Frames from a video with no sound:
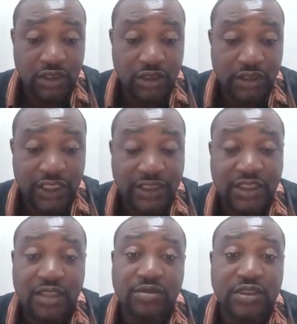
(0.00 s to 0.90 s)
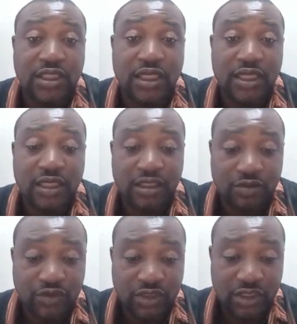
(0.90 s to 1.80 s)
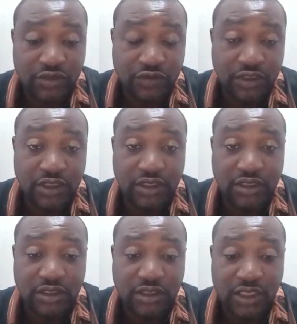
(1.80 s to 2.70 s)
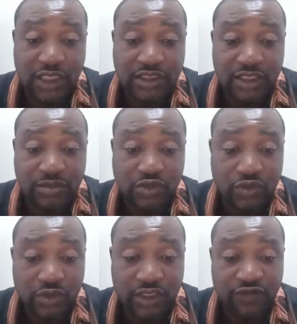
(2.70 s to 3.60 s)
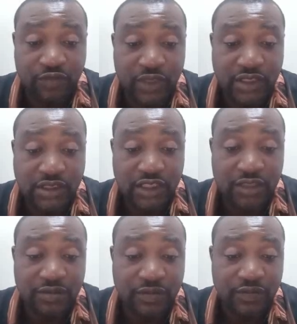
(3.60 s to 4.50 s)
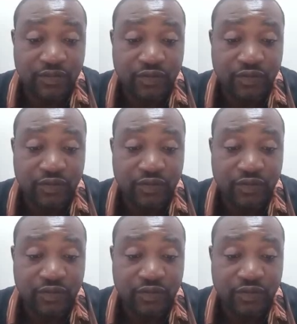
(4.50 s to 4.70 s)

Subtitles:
the items are mostly 3D items, so they have placed them